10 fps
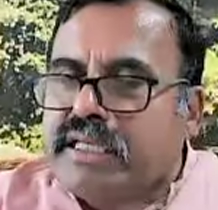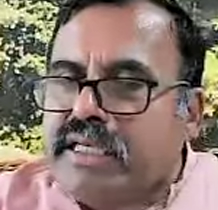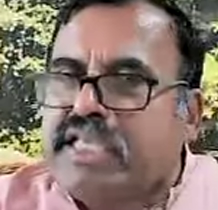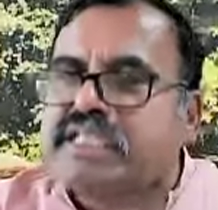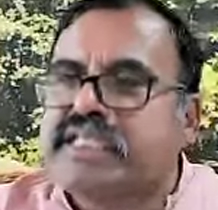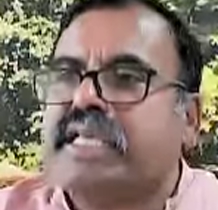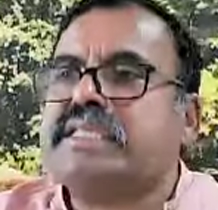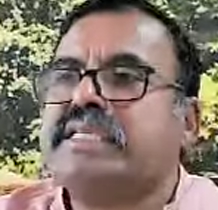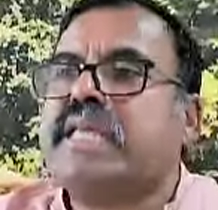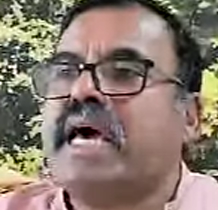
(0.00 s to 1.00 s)
easeness,
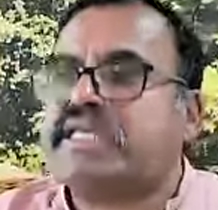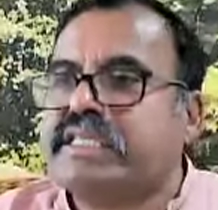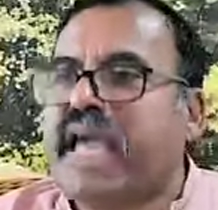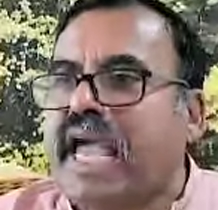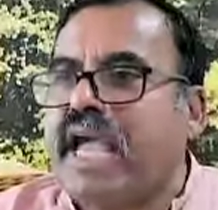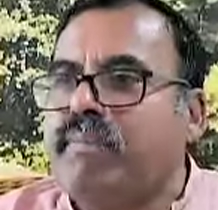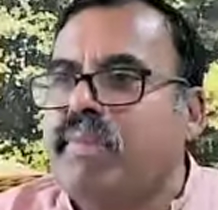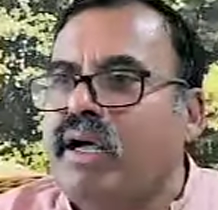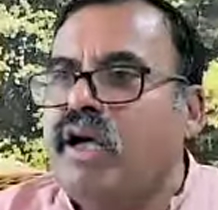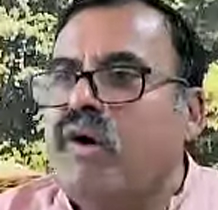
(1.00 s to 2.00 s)
they are same.
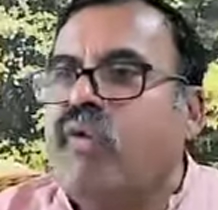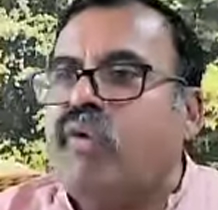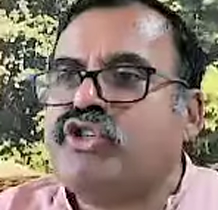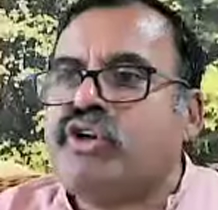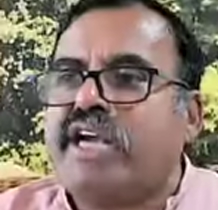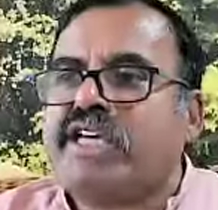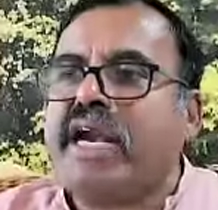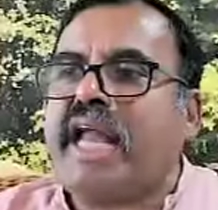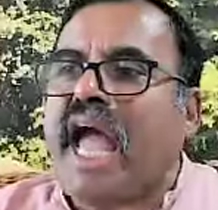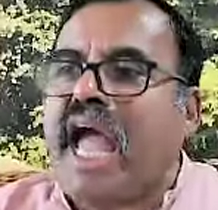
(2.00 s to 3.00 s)
Once you
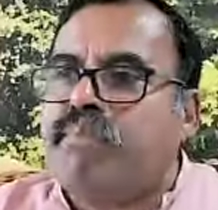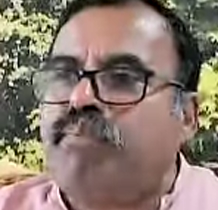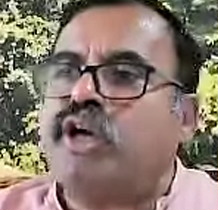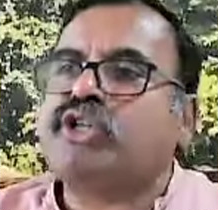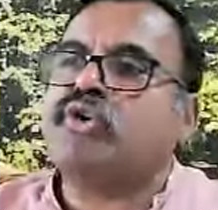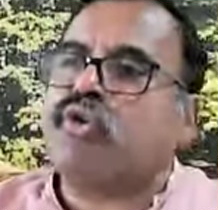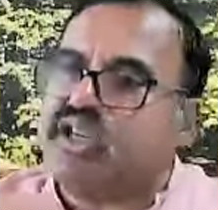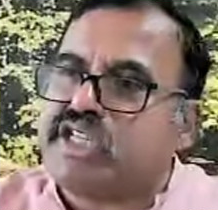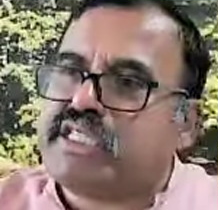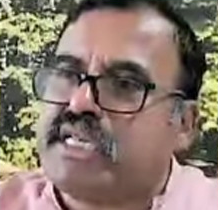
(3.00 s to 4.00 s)
understand, am points to
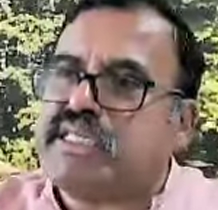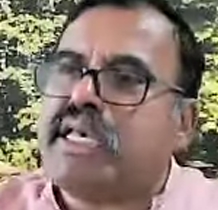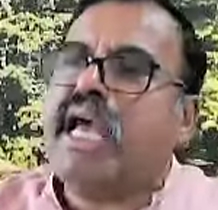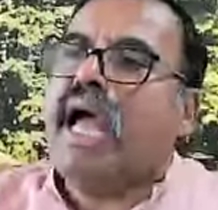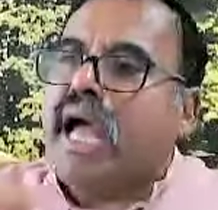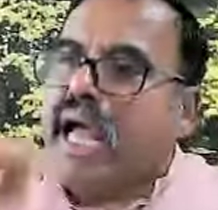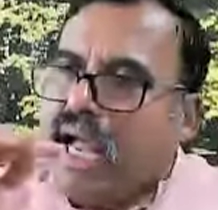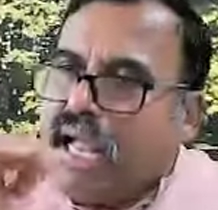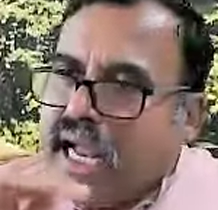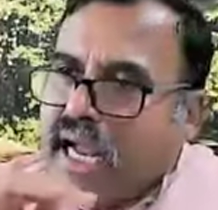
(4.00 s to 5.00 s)
consciousness,
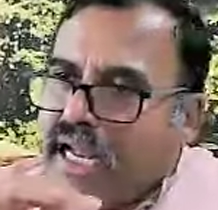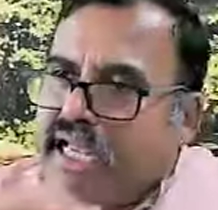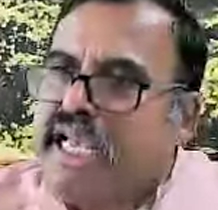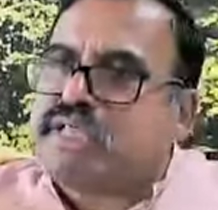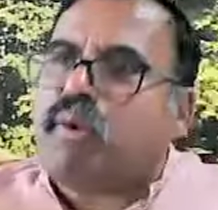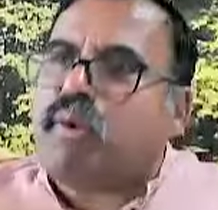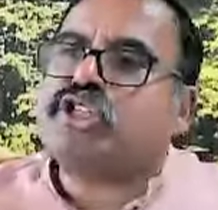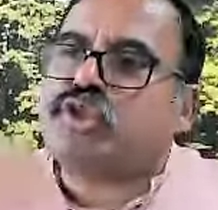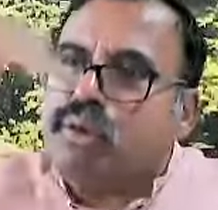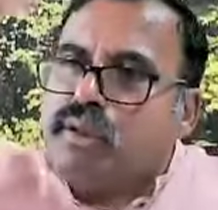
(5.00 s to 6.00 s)
ease points
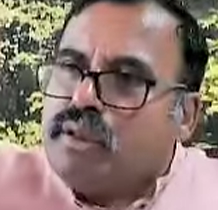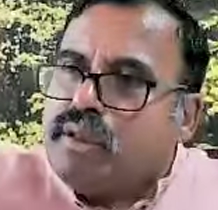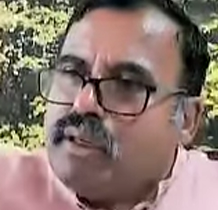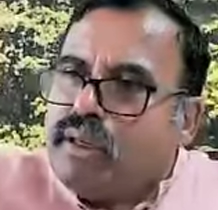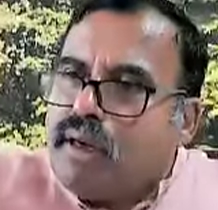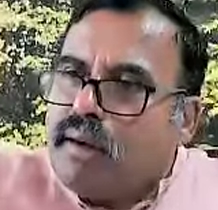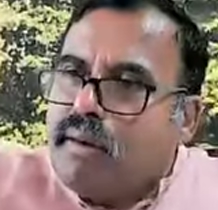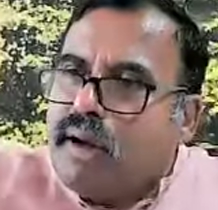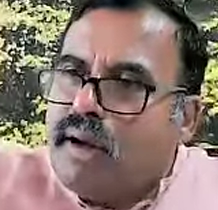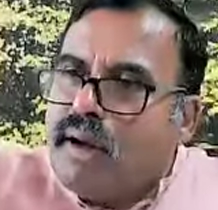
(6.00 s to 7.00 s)
to
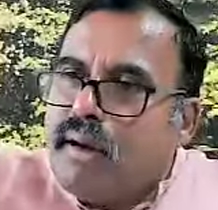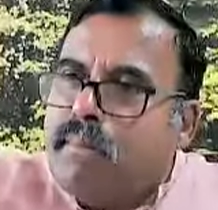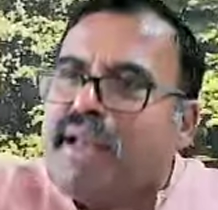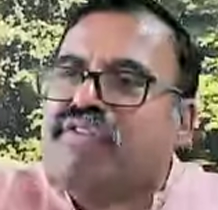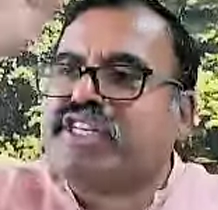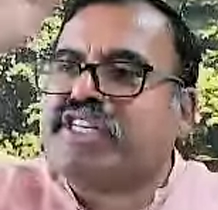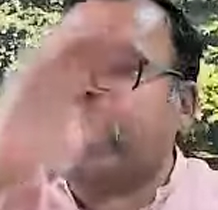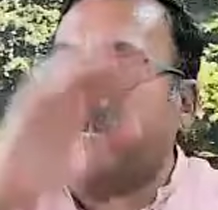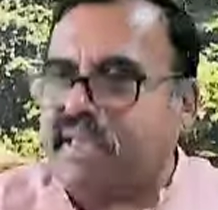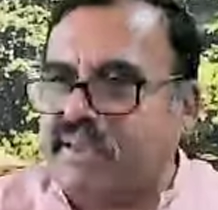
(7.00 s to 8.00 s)
manifest
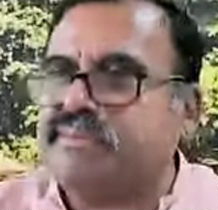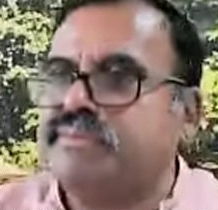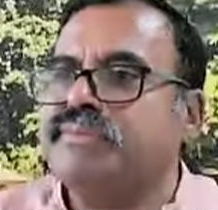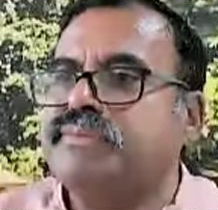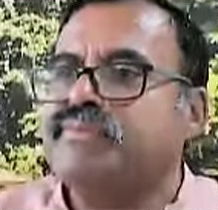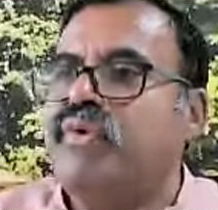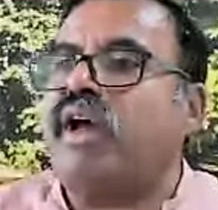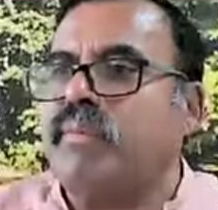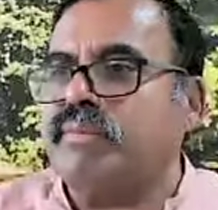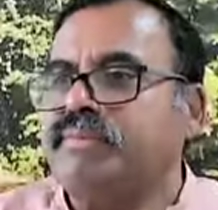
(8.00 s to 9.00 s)
reality,
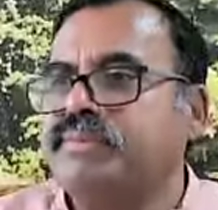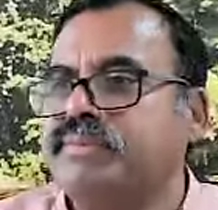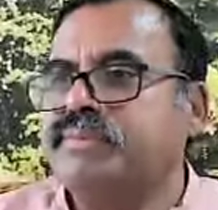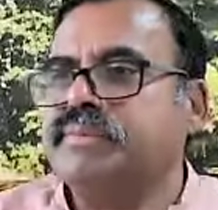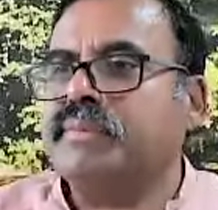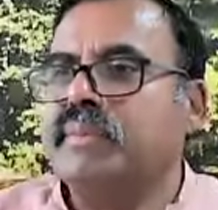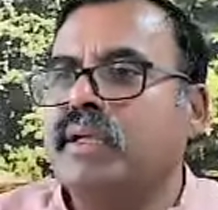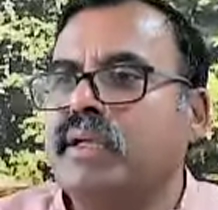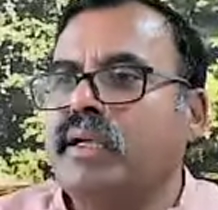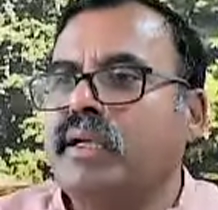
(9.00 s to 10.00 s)
form.
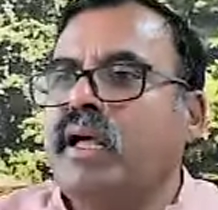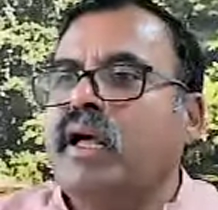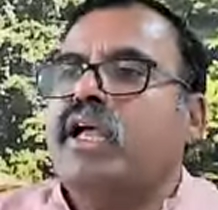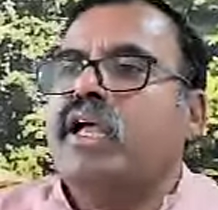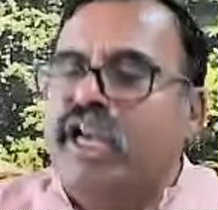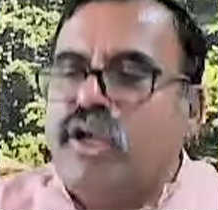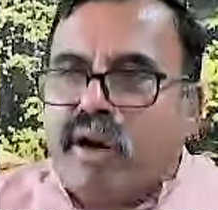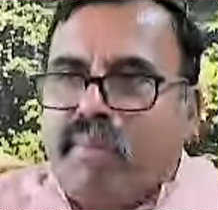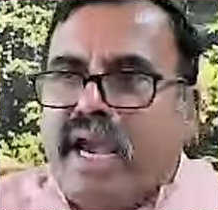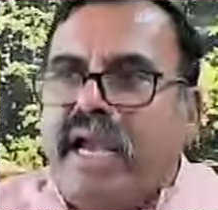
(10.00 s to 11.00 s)
In your
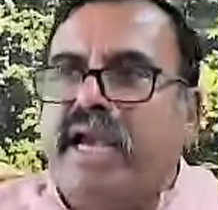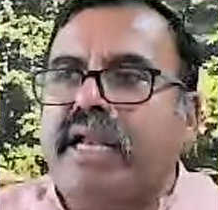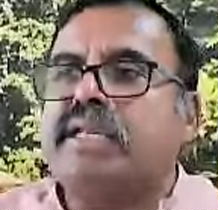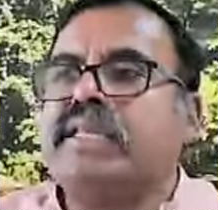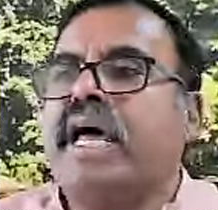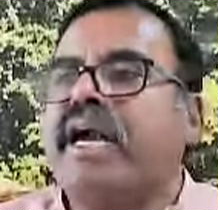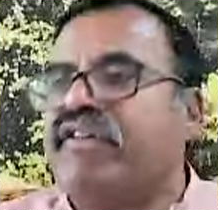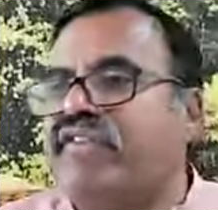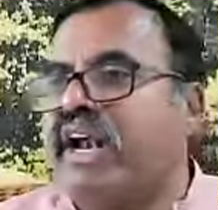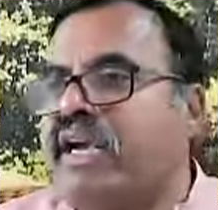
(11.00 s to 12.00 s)
mind, they are
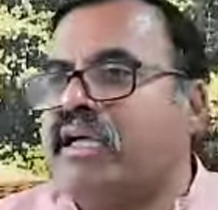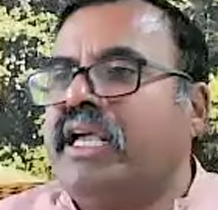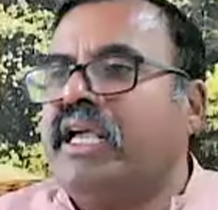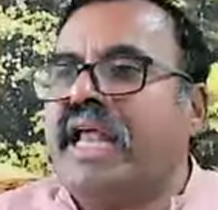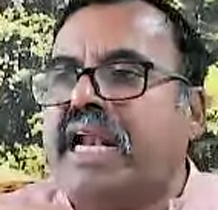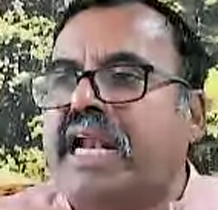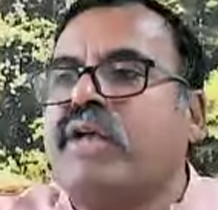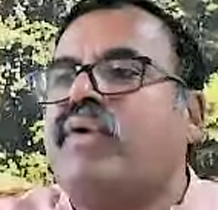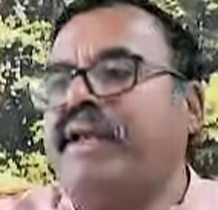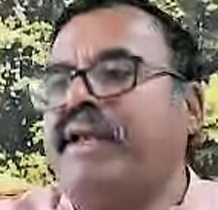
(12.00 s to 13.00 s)
different. In reality, they are
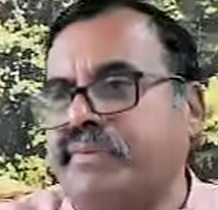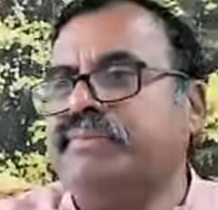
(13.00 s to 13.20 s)
one.